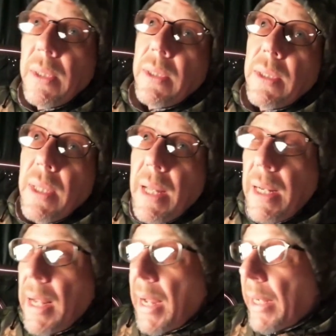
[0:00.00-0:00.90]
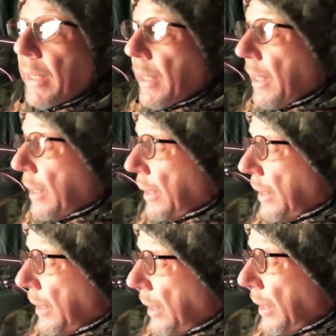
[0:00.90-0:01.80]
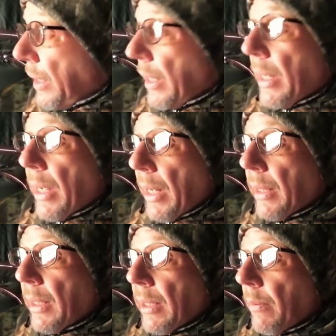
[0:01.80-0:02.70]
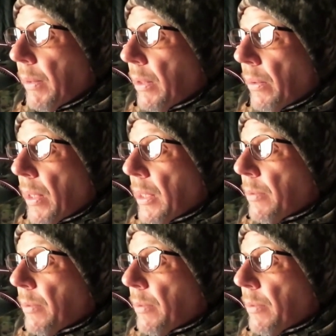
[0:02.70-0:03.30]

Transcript: into that ag land, I think I'm in the right